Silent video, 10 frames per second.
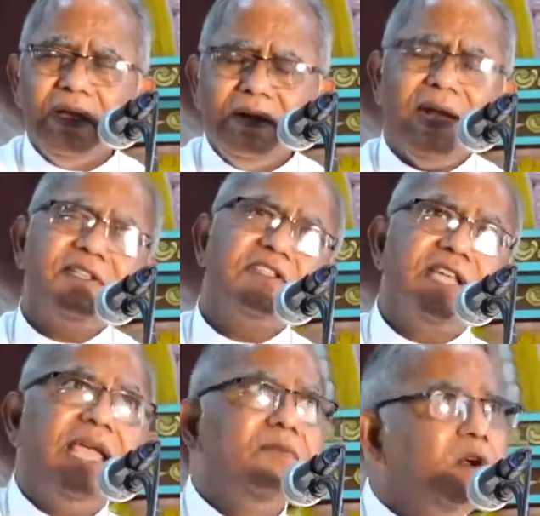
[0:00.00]
Not the
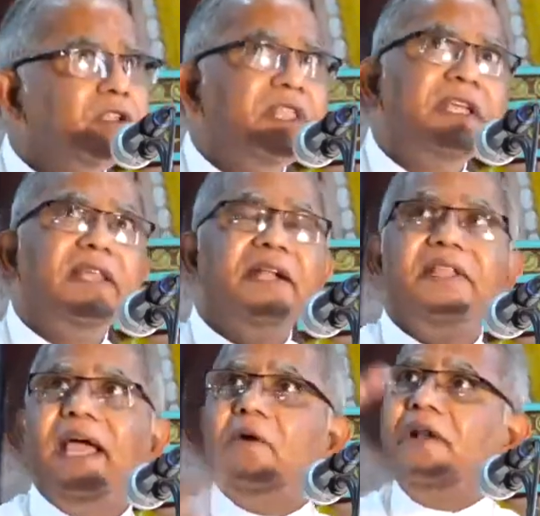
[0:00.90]
same old thing that
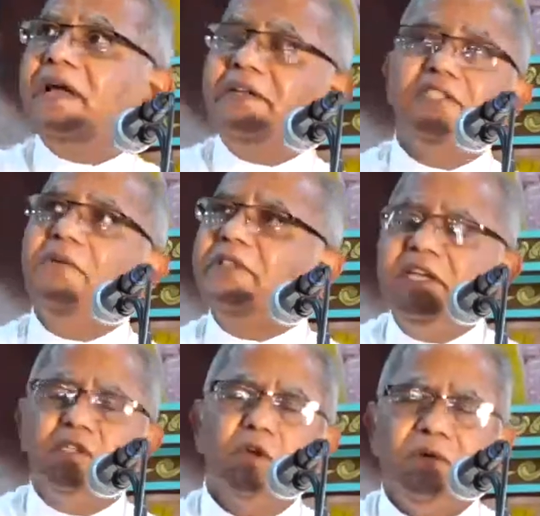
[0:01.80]
they have done, everything
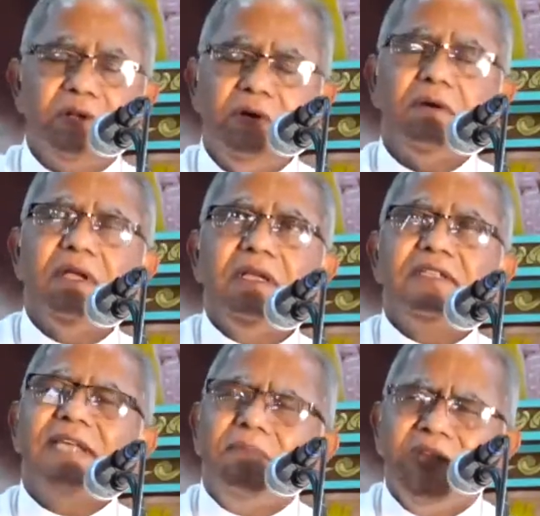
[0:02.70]
is over. No,
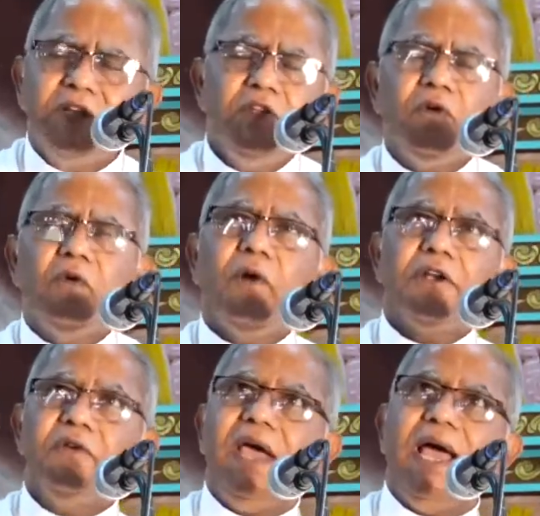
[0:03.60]
something new. What
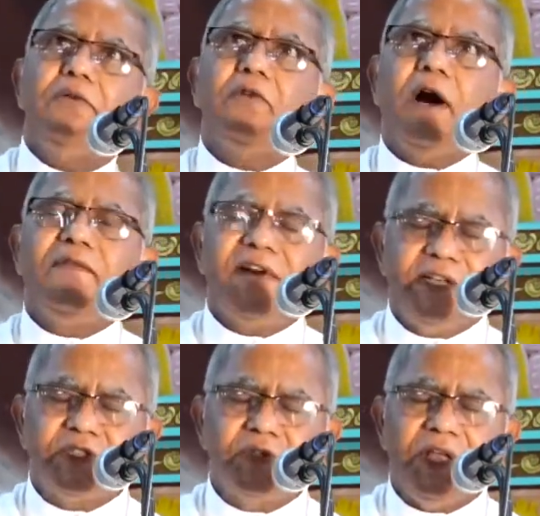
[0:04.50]
do you have to offer
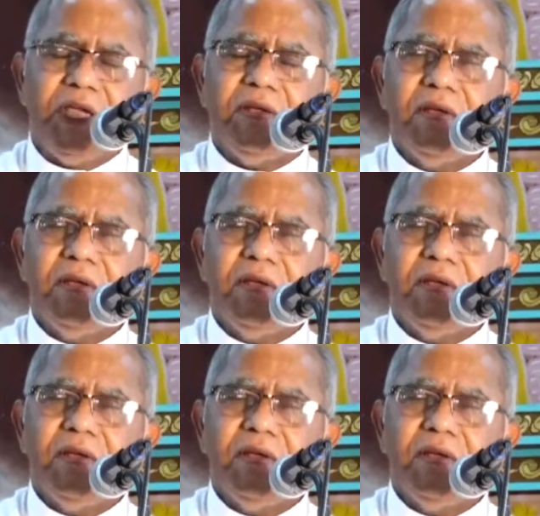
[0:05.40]
us today?